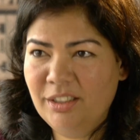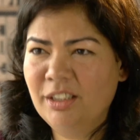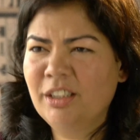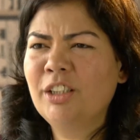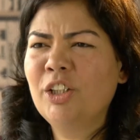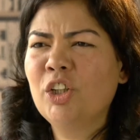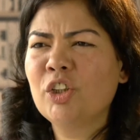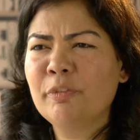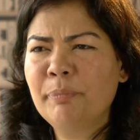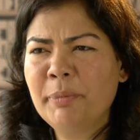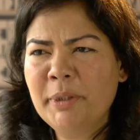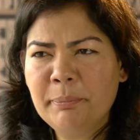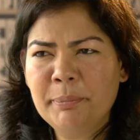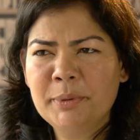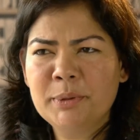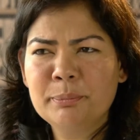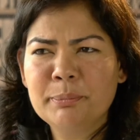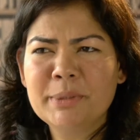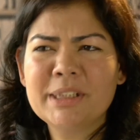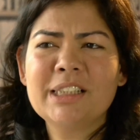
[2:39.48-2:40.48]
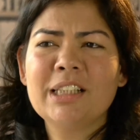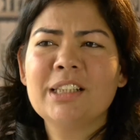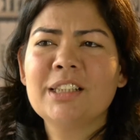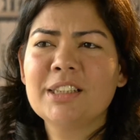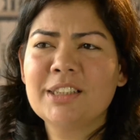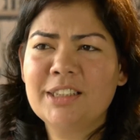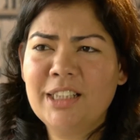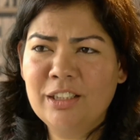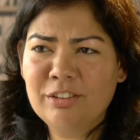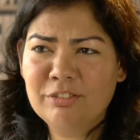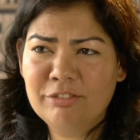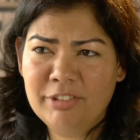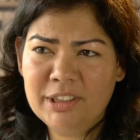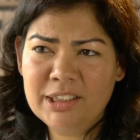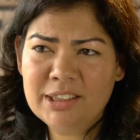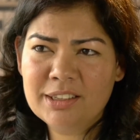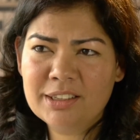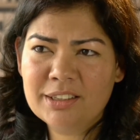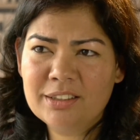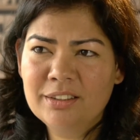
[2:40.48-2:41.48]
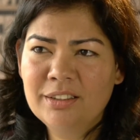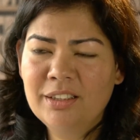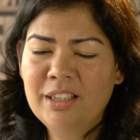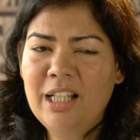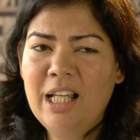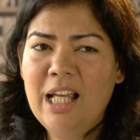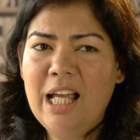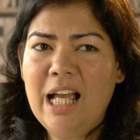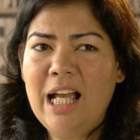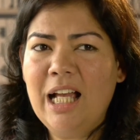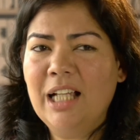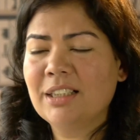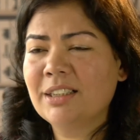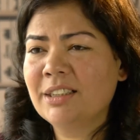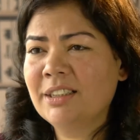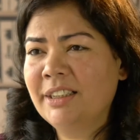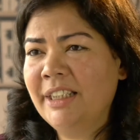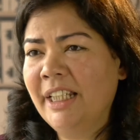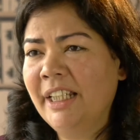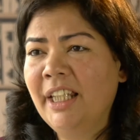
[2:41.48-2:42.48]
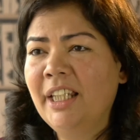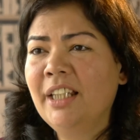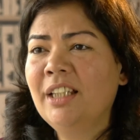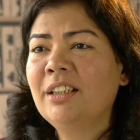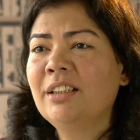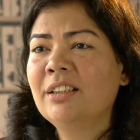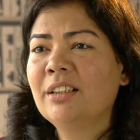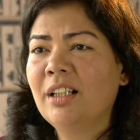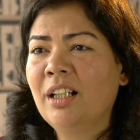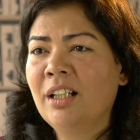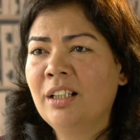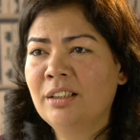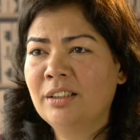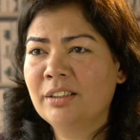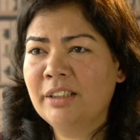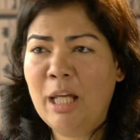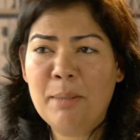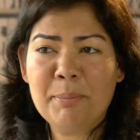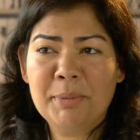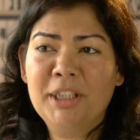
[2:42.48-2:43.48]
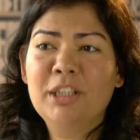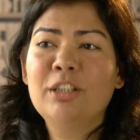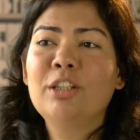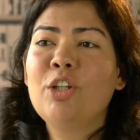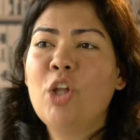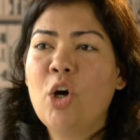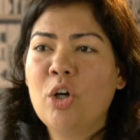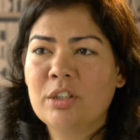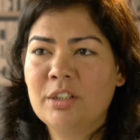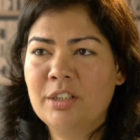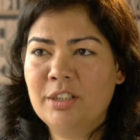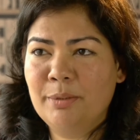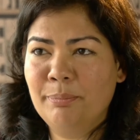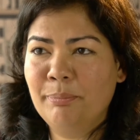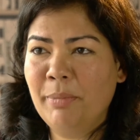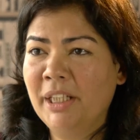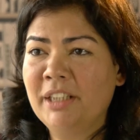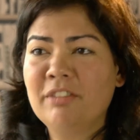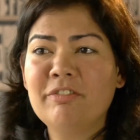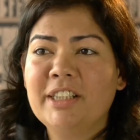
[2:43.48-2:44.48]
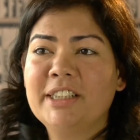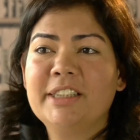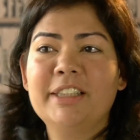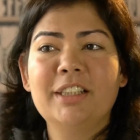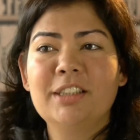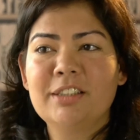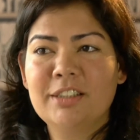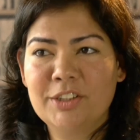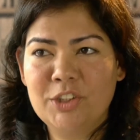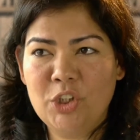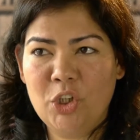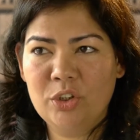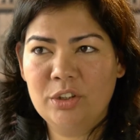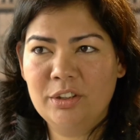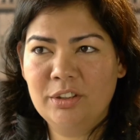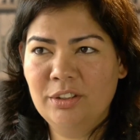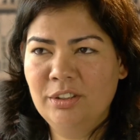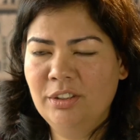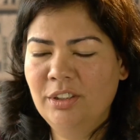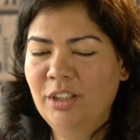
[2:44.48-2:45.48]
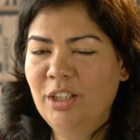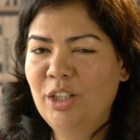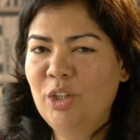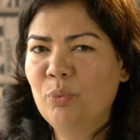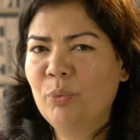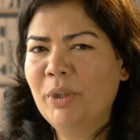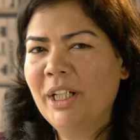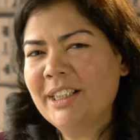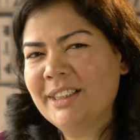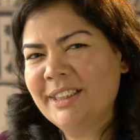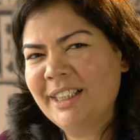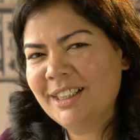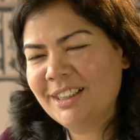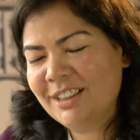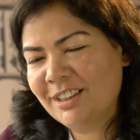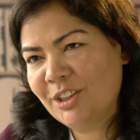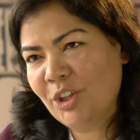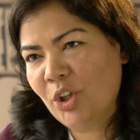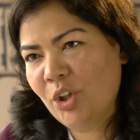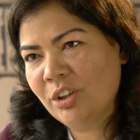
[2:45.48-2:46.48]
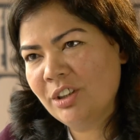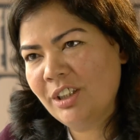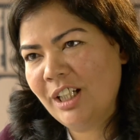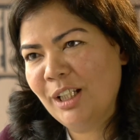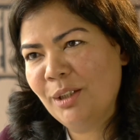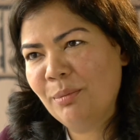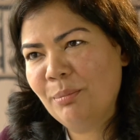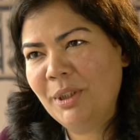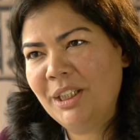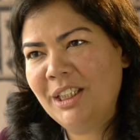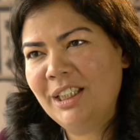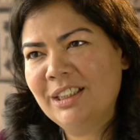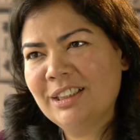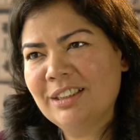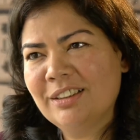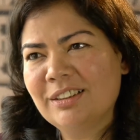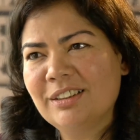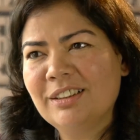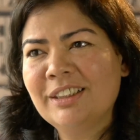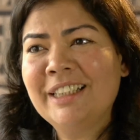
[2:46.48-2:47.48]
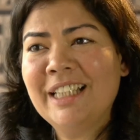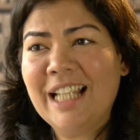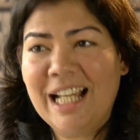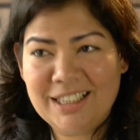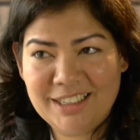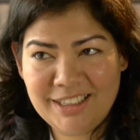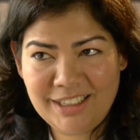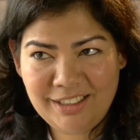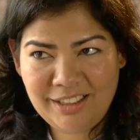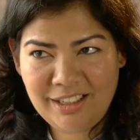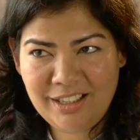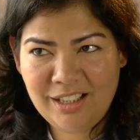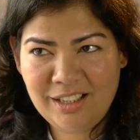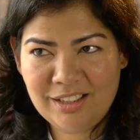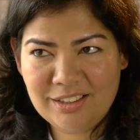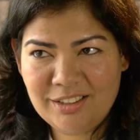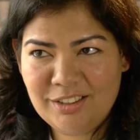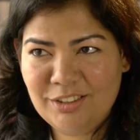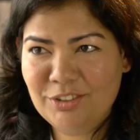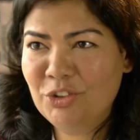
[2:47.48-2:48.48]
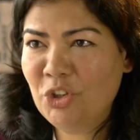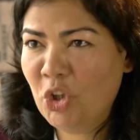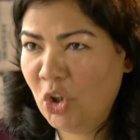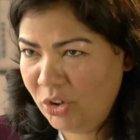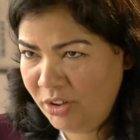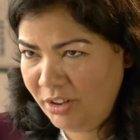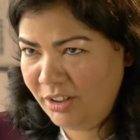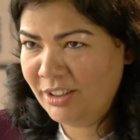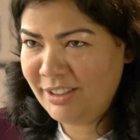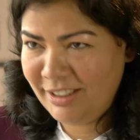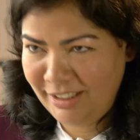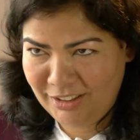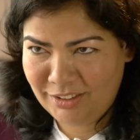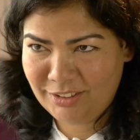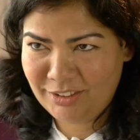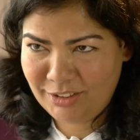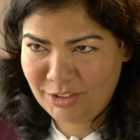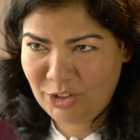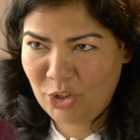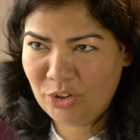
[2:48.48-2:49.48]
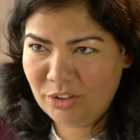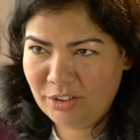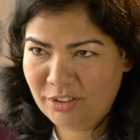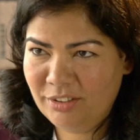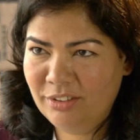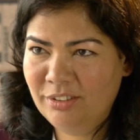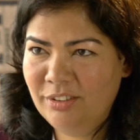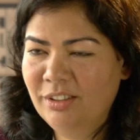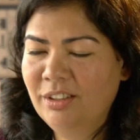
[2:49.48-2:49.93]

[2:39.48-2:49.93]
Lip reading: A lot of people misunderstand risk as taking a capital loss by investing in stock. When I say stock, I mean the asset class, not a single stock.